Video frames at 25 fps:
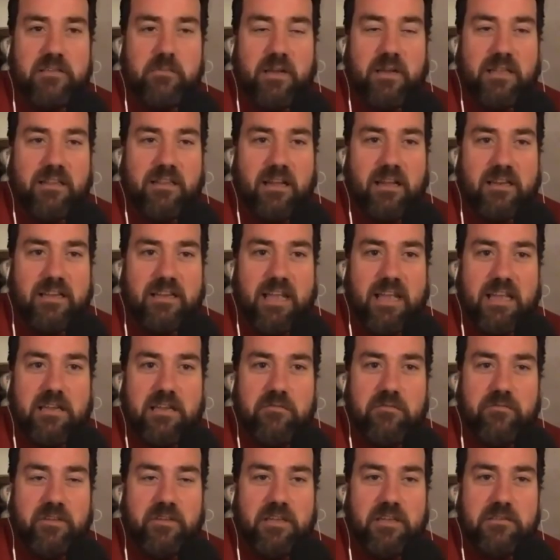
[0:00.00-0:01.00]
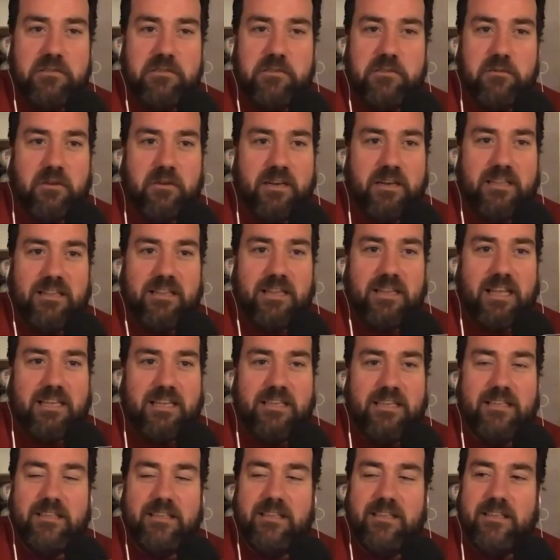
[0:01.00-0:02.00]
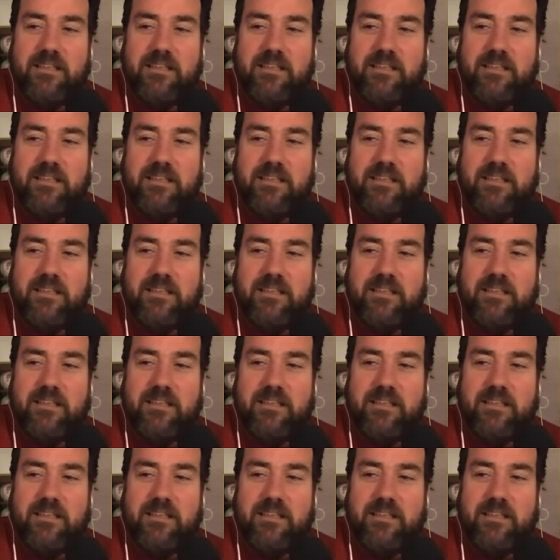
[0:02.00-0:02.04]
by a lot of Yankee fans, too. I didn't like it.